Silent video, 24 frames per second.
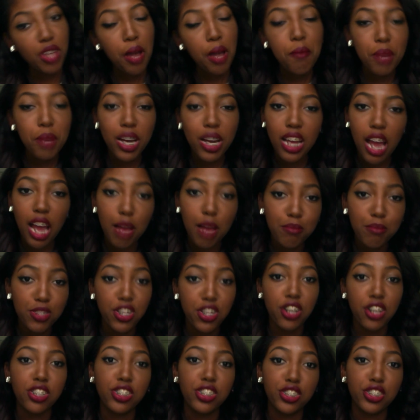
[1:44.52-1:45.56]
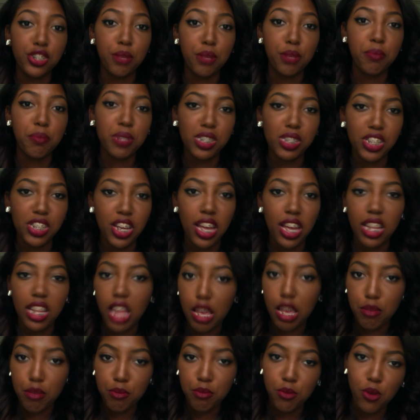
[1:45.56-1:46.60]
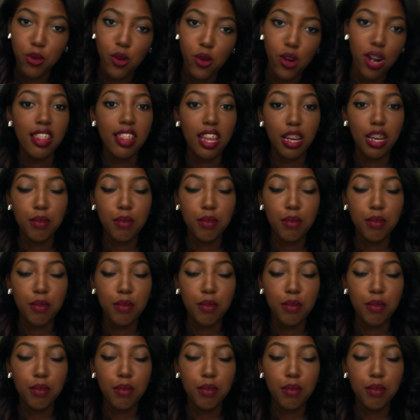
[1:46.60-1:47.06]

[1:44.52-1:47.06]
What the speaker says: But I'm starting to appreciate life more,